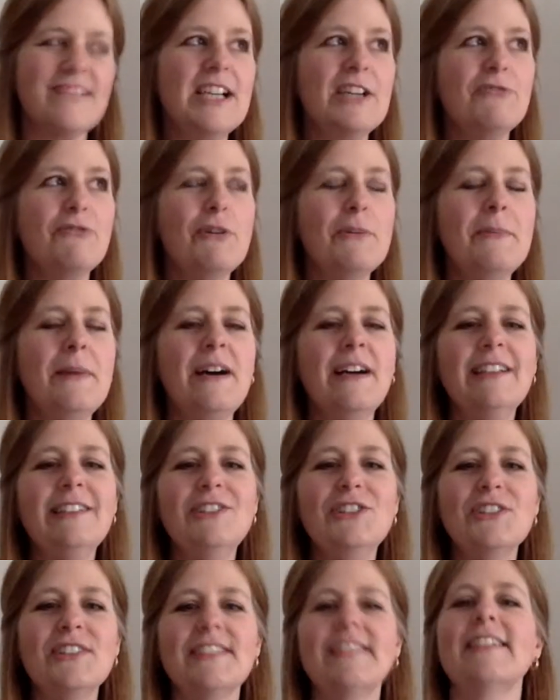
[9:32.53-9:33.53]
And
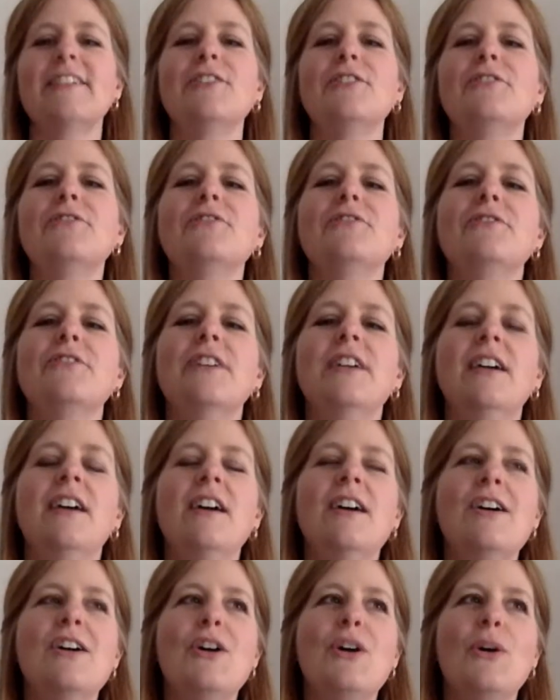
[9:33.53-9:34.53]
remind yourself,
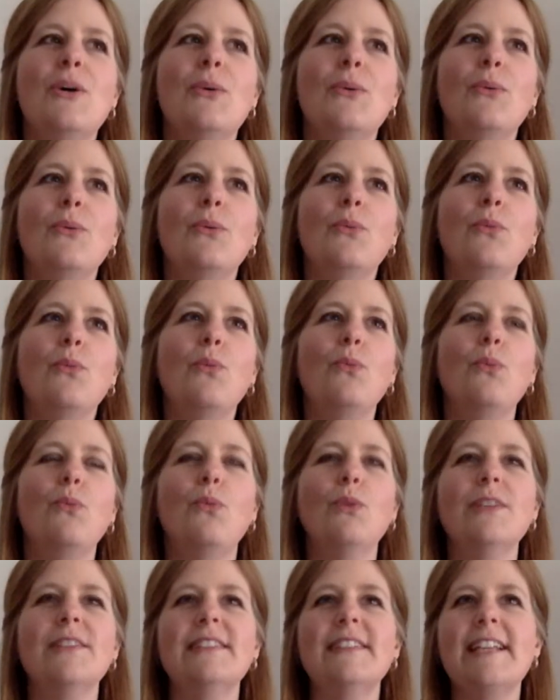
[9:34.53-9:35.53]

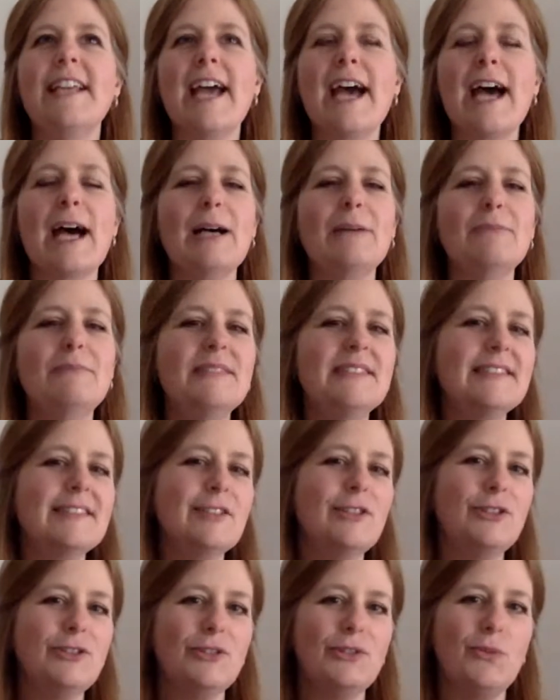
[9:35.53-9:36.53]
what's the
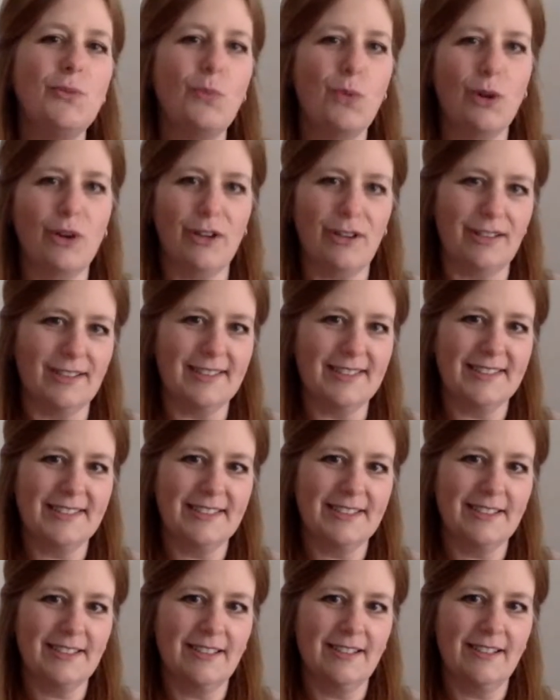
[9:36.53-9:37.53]
absolute
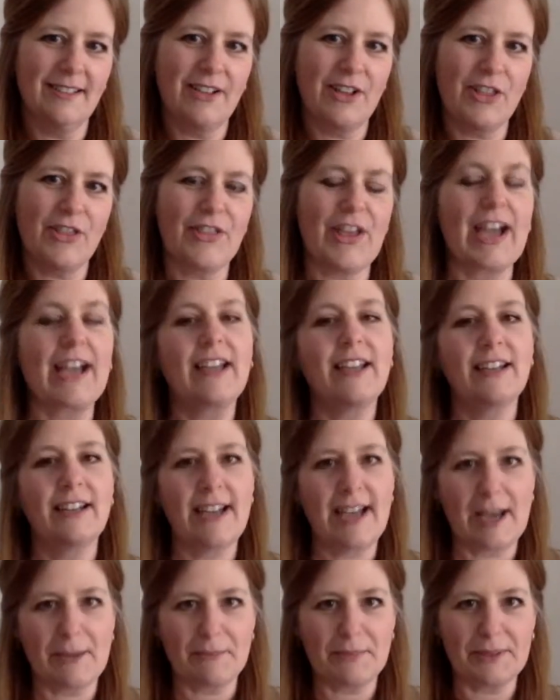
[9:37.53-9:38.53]
worst that can
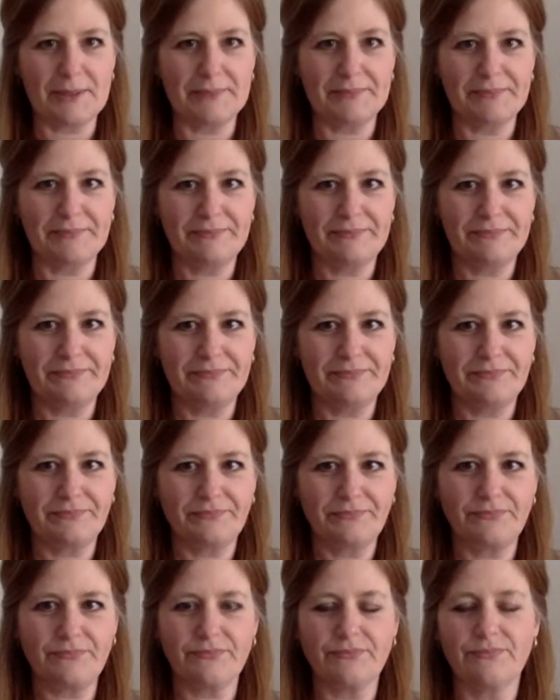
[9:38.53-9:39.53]
happen?
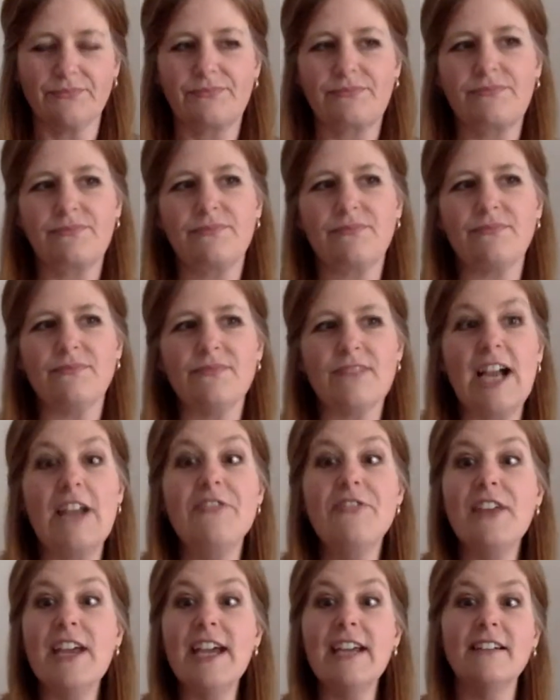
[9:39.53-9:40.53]

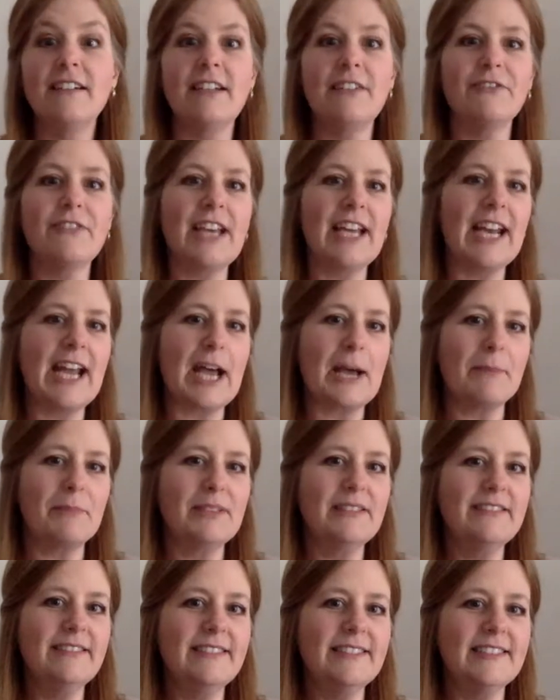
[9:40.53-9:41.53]
And then if that
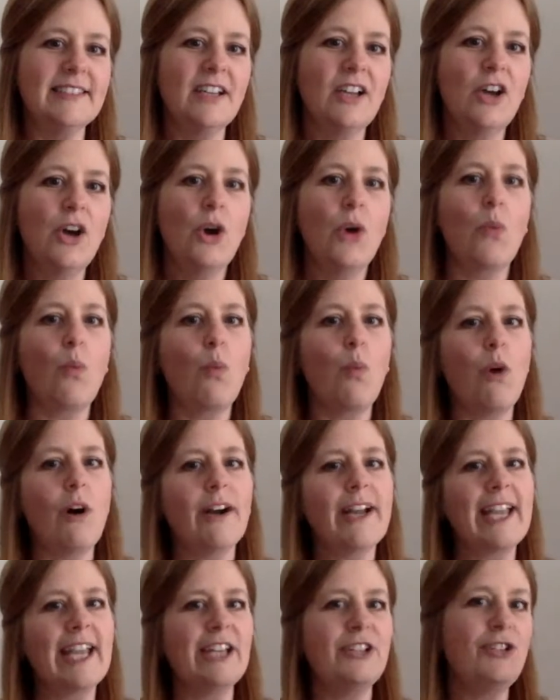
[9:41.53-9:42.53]
happens,
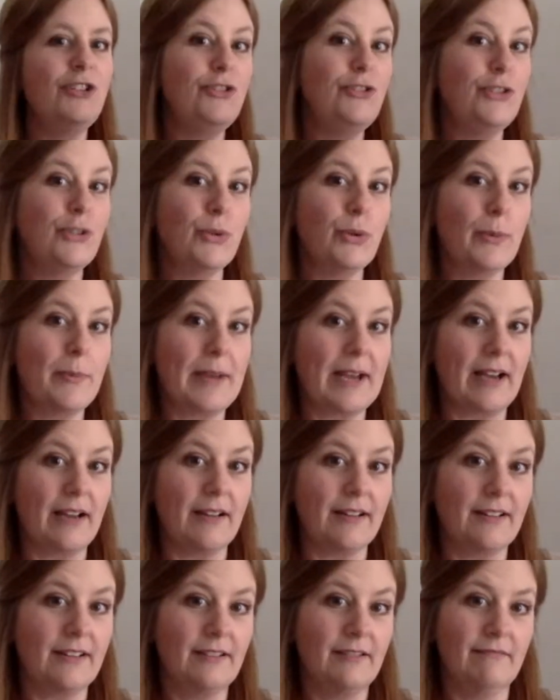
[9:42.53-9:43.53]
what can you do about
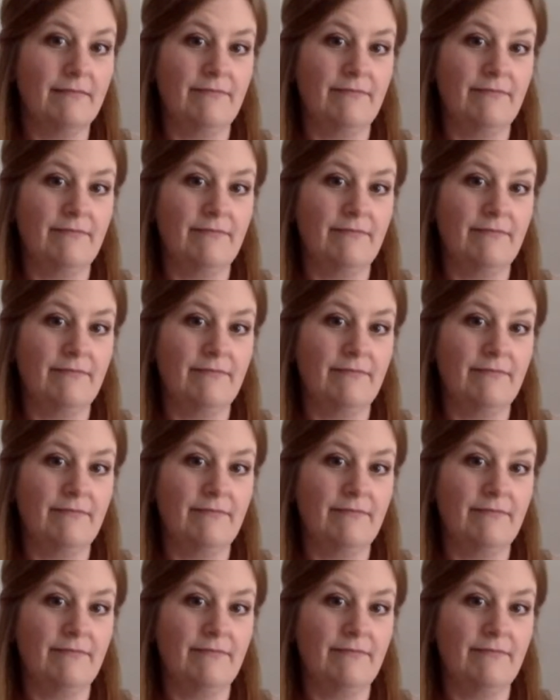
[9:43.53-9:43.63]
it?